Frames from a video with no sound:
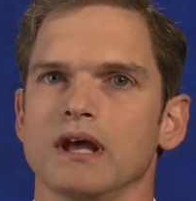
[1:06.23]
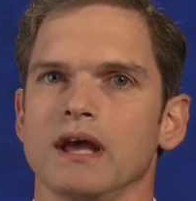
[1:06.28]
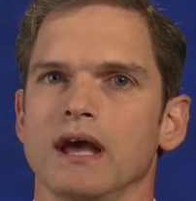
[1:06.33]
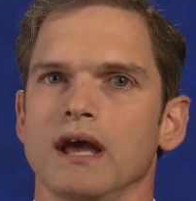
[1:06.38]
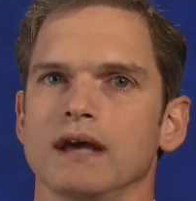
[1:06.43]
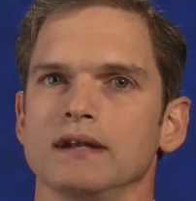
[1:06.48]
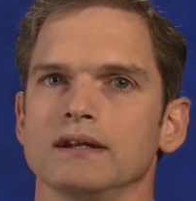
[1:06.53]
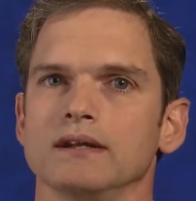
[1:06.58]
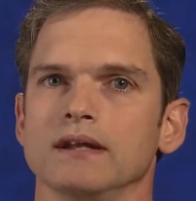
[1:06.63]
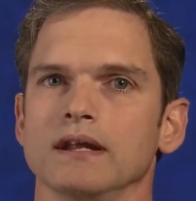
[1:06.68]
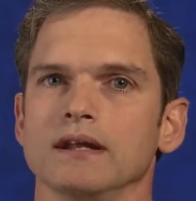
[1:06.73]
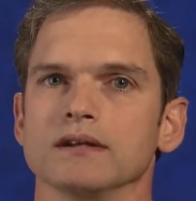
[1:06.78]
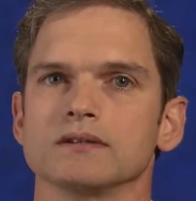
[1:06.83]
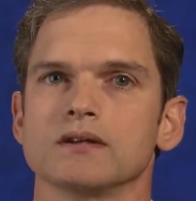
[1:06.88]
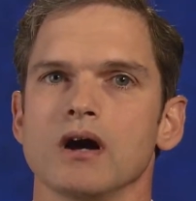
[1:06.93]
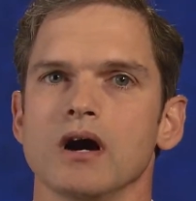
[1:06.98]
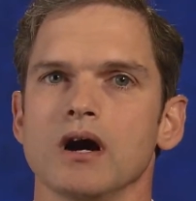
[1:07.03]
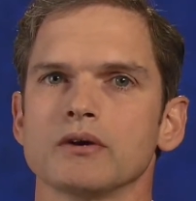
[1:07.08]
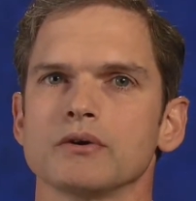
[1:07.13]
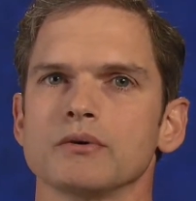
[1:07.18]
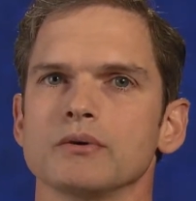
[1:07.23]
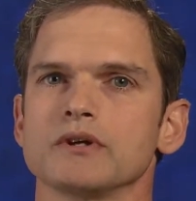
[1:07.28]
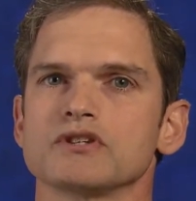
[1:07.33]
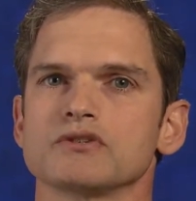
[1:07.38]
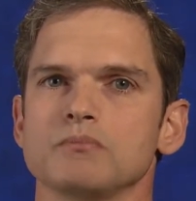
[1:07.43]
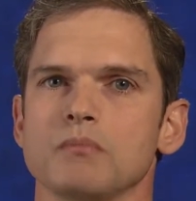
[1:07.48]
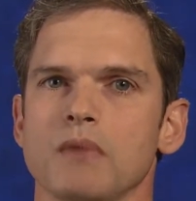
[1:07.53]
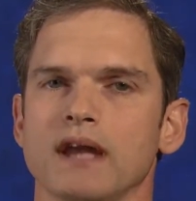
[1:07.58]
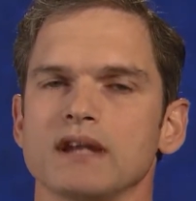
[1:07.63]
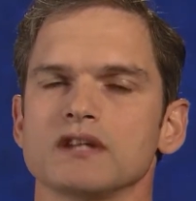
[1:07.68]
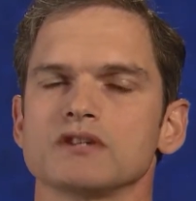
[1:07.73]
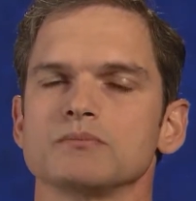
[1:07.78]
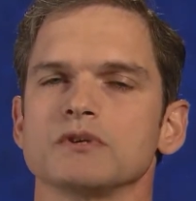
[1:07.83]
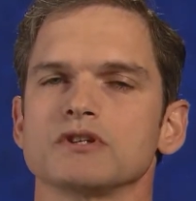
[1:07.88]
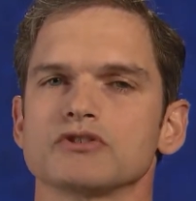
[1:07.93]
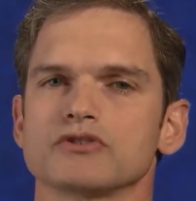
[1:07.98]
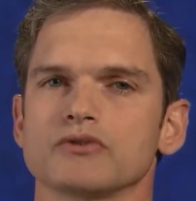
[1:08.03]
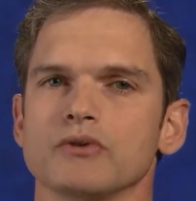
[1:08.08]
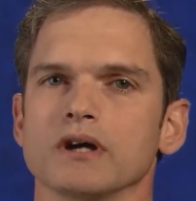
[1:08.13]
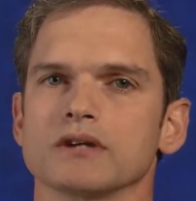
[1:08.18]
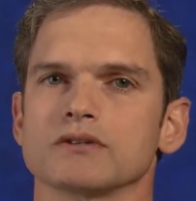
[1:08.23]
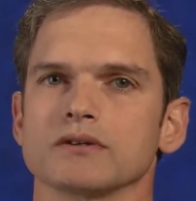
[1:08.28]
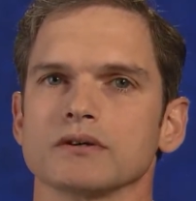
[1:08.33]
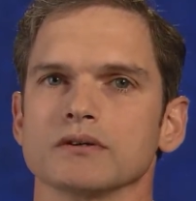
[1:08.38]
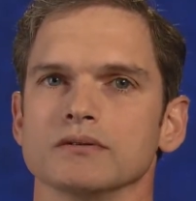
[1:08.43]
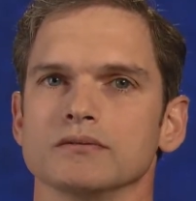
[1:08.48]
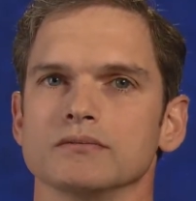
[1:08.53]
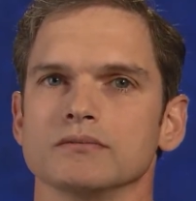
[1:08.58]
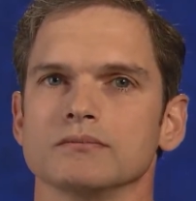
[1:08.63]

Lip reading: and an incongruous management structure.